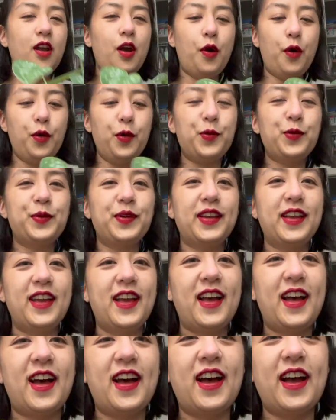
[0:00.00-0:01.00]
Oh,
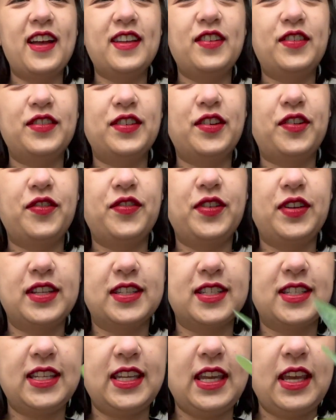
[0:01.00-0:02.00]
I don't know if you can
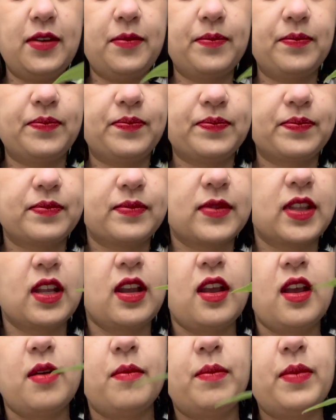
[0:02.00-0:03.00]
see,
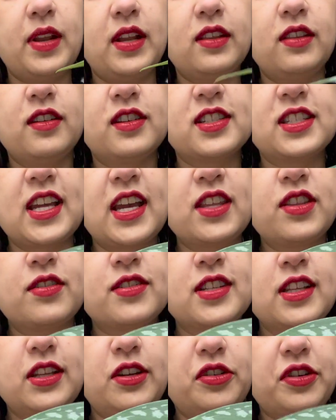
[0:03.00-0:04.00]
but it looks like there's
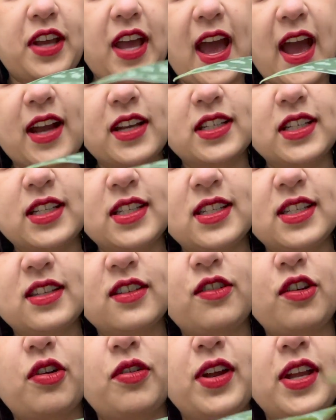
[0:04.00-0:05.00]
a little cactus
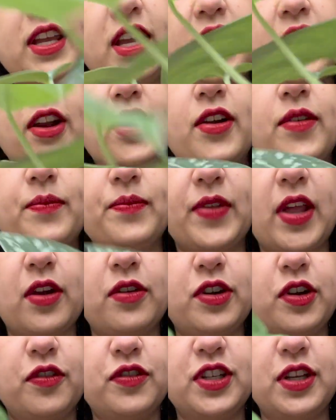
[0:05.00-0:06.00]
growing here. I don't
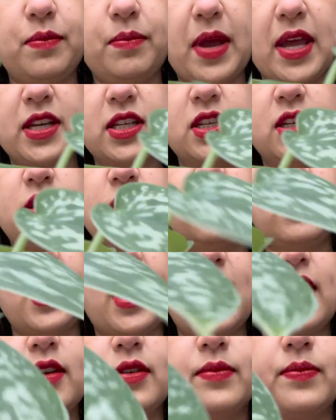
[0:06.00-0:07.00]
know if she meant to do
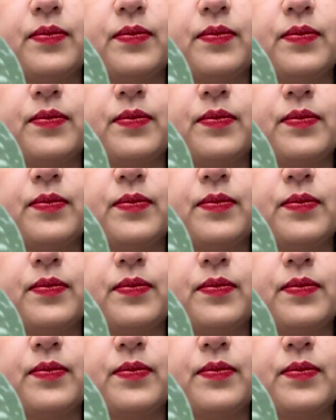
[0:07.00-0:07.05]
that.